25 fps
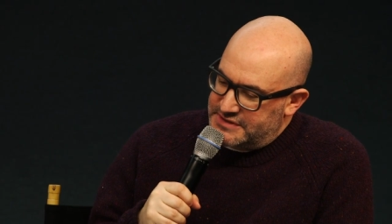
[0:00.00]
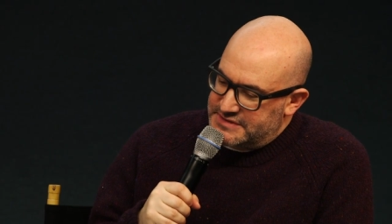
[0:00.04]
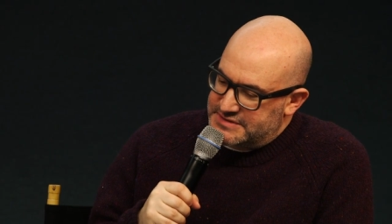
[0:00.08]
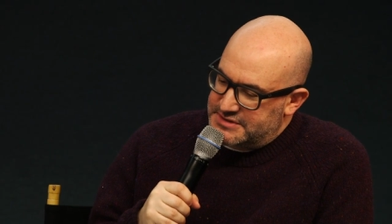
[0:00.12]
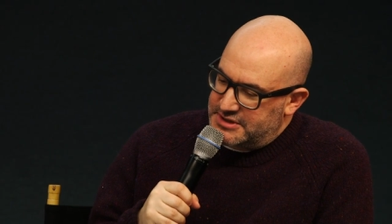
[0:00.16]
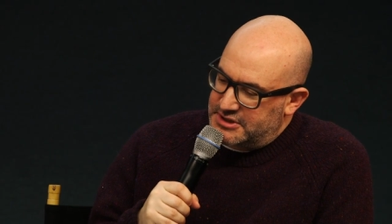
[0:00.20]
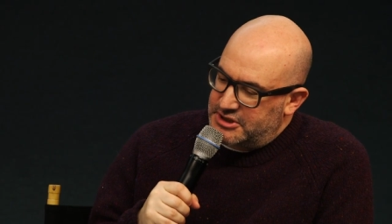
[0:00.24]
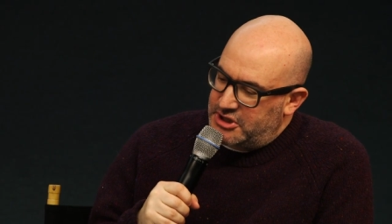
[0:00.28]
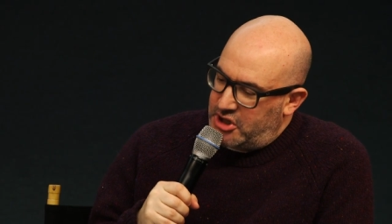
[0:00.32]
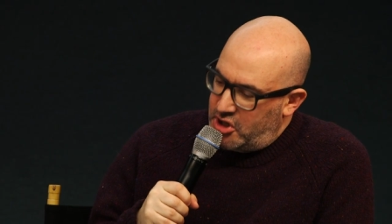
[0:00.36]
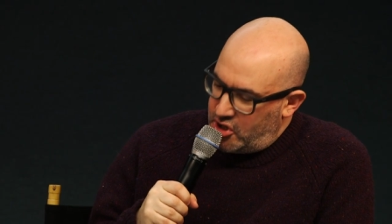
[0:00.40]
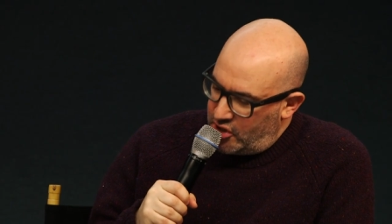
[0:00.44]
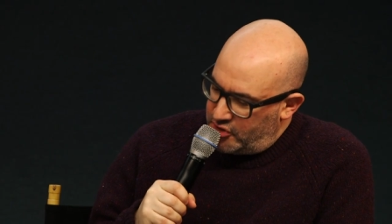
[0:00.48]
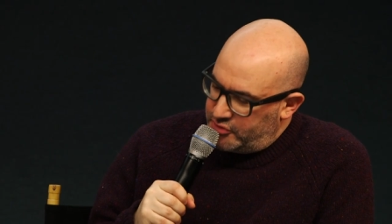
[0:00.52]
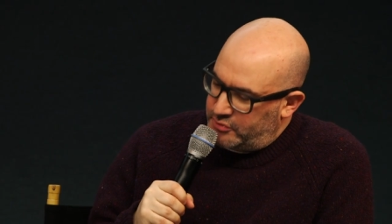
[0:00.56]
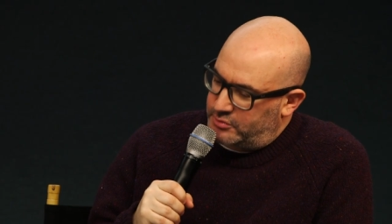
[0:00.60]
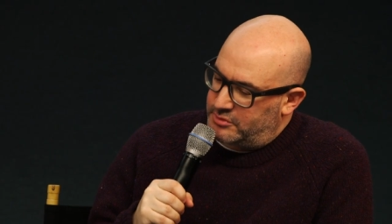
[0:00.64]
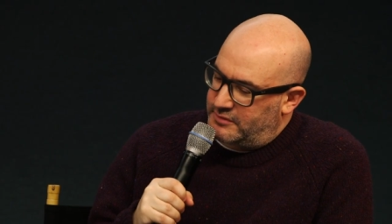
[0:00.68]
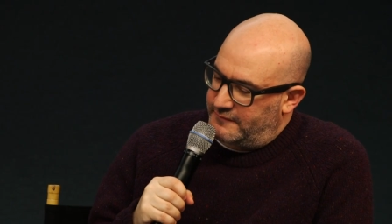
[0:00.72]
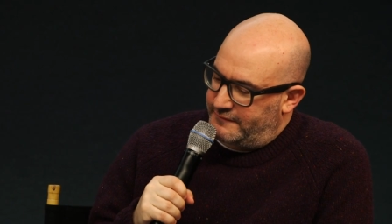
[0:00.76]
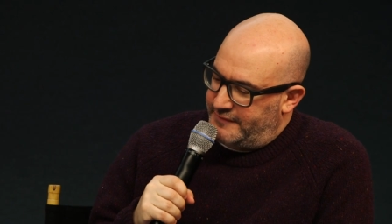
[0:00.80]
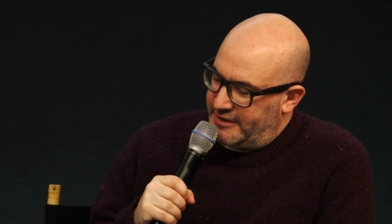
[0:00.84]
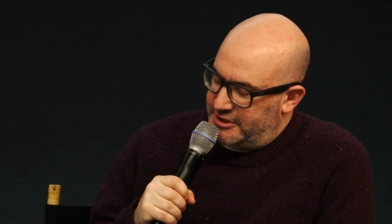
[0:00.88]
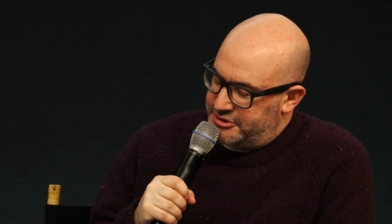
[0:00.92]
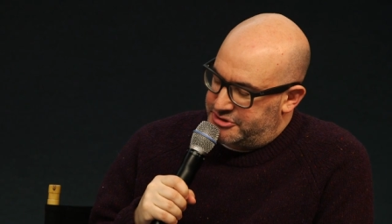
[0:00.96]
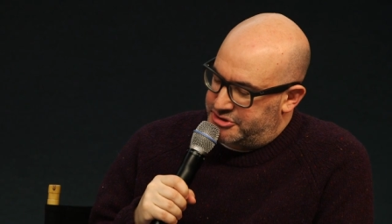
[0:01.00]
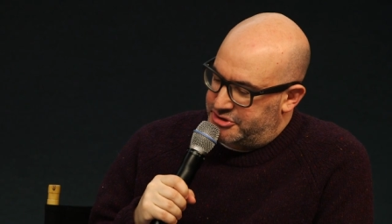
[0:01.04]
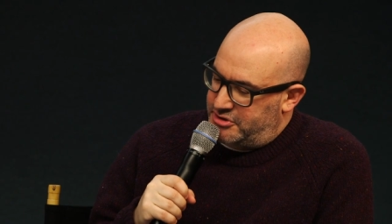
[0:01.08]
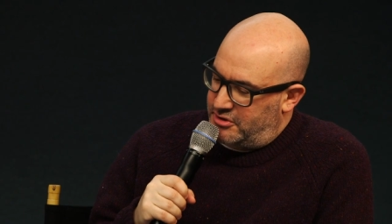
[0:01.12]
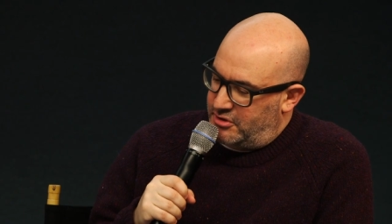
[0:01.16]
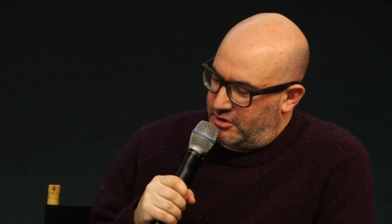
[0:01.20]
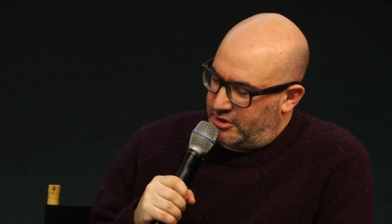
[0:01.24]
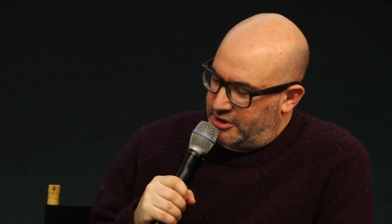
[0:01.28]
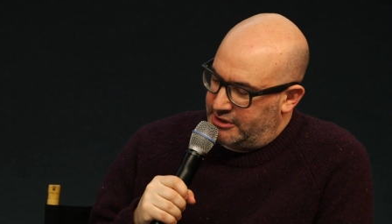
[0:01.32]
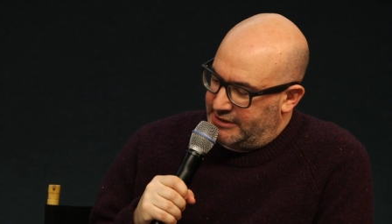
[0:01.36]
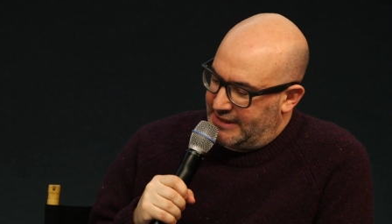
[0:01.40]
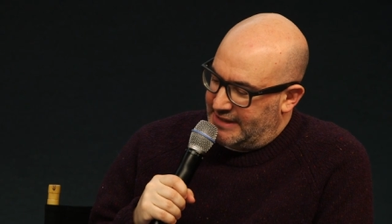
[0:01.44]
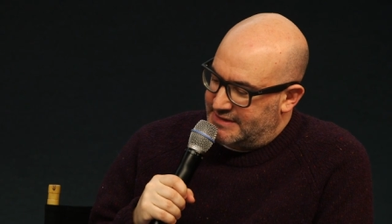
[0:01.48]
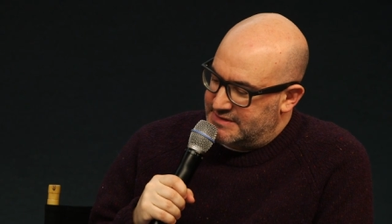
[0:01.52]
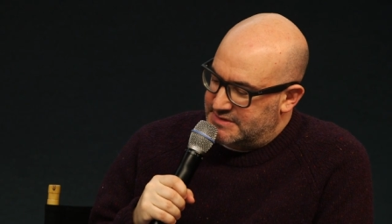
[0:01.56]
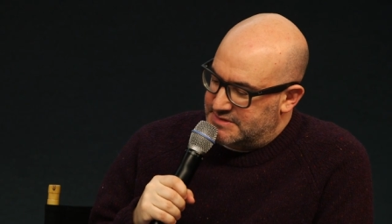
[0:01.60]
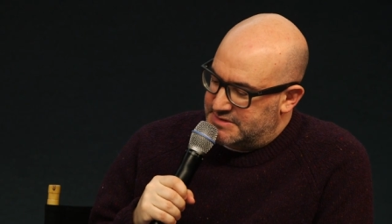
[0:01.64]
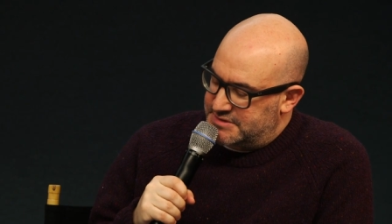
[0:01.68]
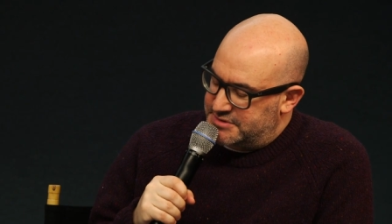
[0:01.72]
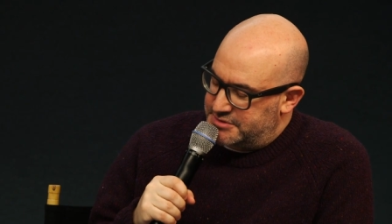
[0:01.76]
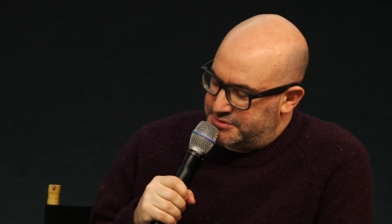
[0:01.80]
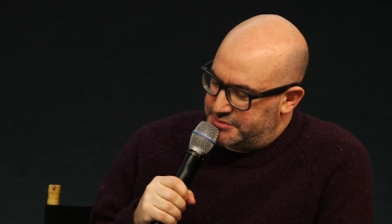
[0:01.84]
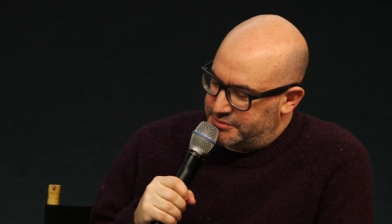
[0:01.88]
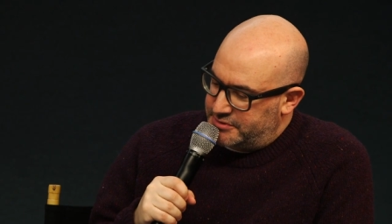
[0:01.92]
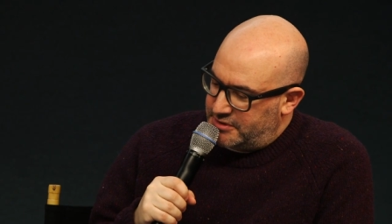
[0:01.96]
it to learn all of that jargon and
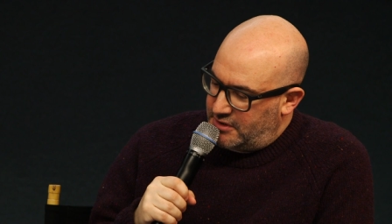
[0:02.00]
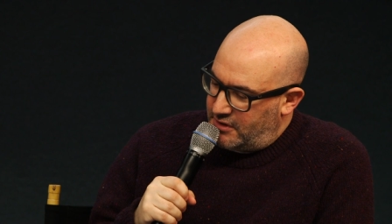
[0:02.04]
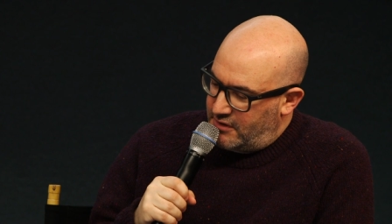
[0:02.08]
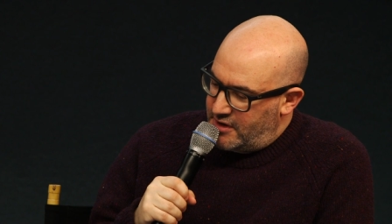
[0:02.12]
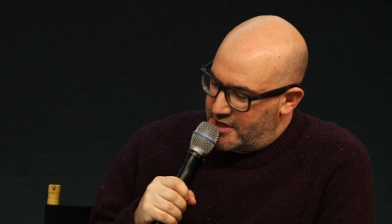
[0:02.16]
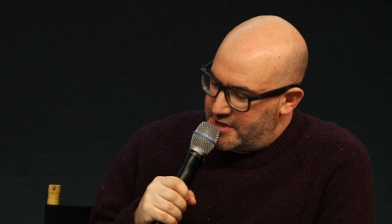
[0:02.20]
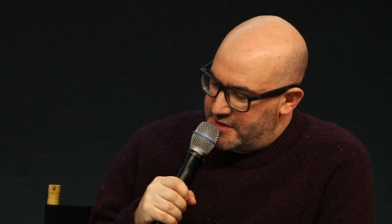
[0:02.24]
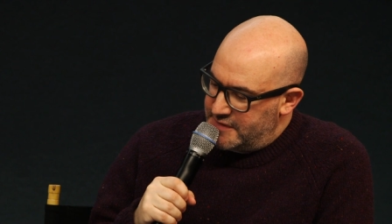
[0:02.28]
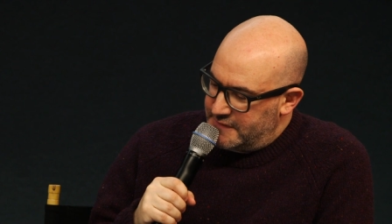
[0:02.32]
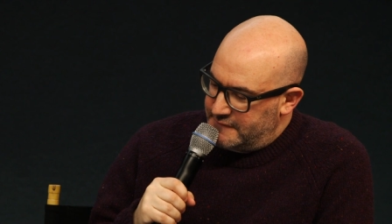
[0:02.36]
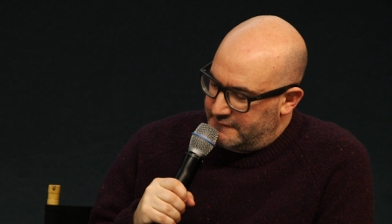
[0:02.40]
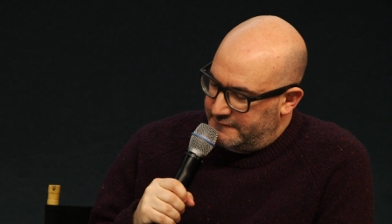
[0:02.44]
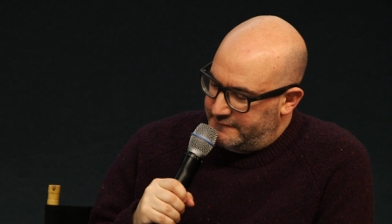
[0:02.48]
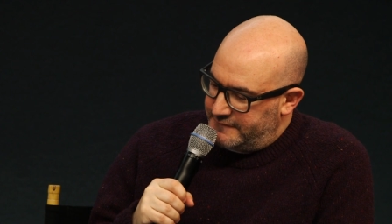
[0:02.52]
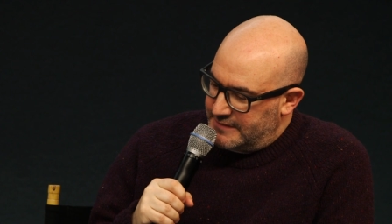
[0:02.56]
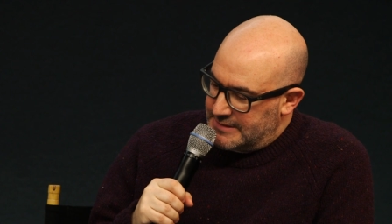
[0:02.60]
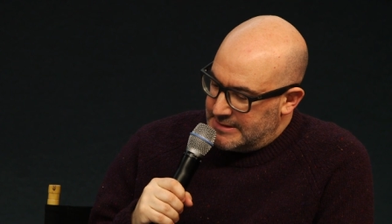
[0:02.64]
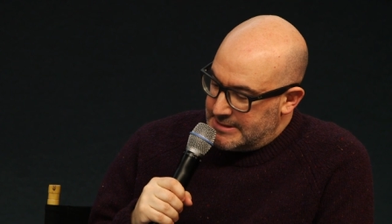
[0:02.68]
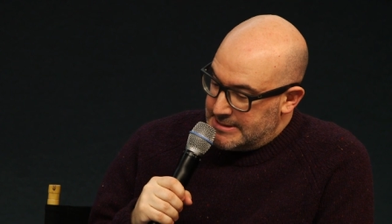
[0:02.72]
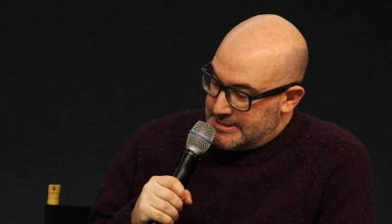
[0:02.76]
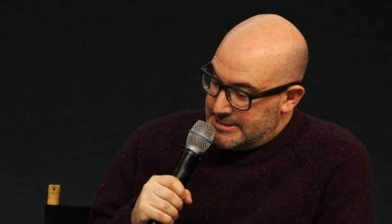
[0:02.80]
to kind of,